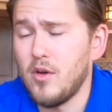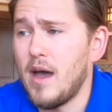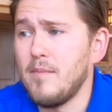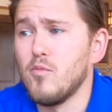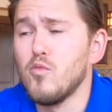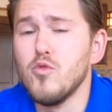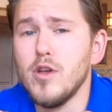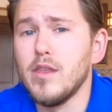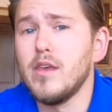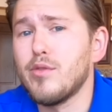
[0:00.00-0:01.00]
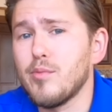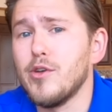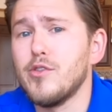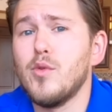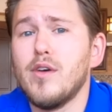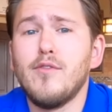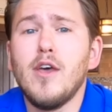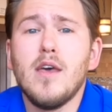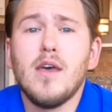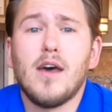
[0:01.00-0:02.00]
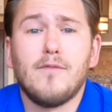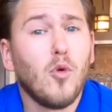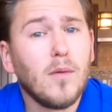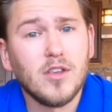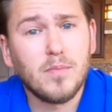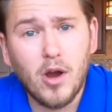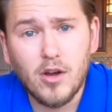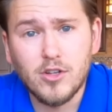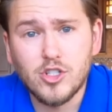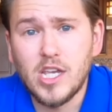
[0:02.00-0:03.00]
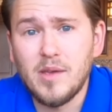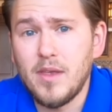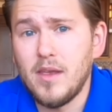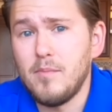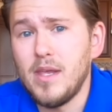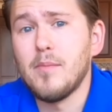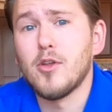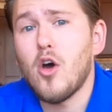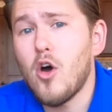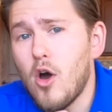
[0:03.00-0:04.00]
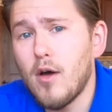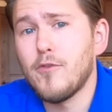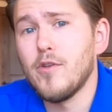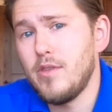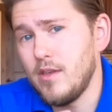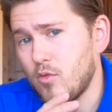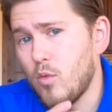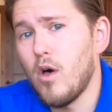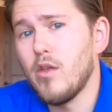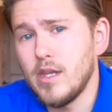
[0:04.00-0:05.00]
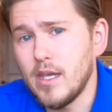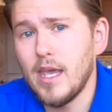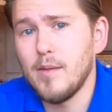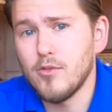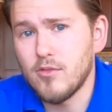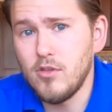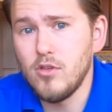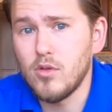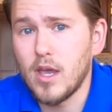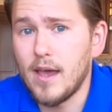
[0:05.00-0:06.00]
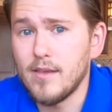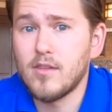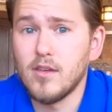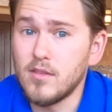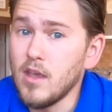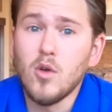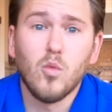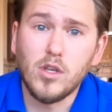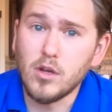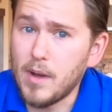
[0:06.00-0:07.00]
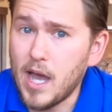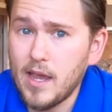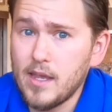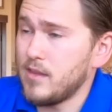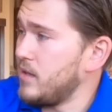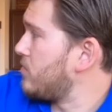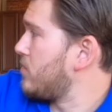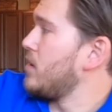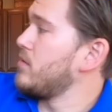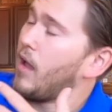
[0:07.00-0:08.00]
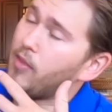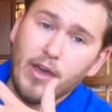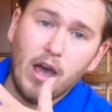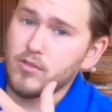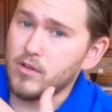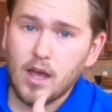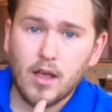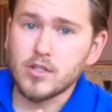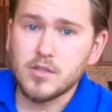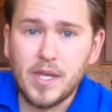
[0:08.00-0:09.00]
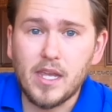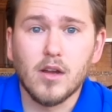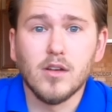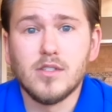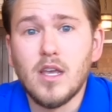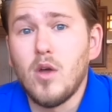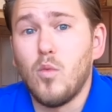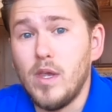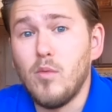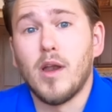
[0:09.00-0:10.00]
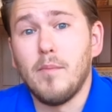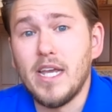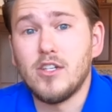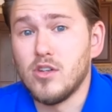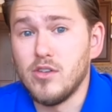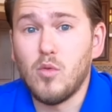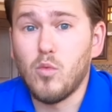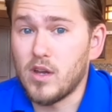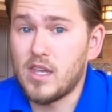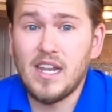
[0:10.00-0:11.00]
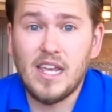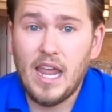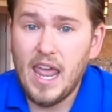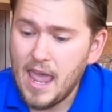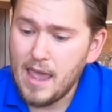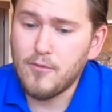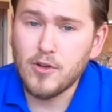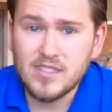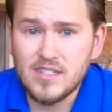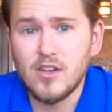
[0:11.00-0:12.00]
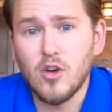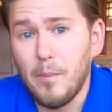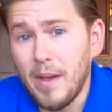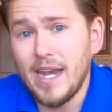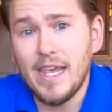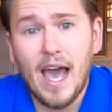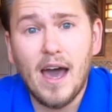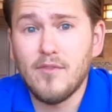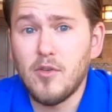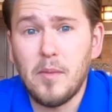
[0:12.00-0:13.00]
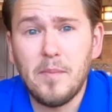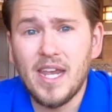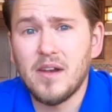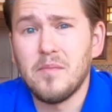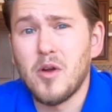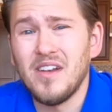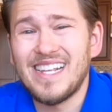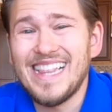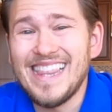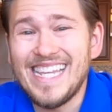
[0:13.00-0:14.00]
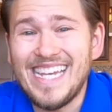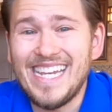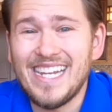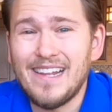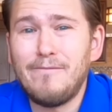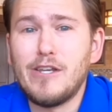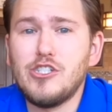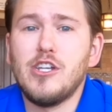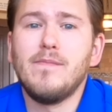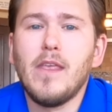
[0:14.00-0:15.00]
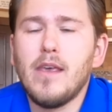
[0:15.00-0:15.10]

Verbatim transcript: I'm really thrilled to have formed this partnership and be able to offer these quality cables to you guys because when you're buying these $10,000 speakers, we want to make sure that we're getting every single penny out of them and making them run clean and efficient.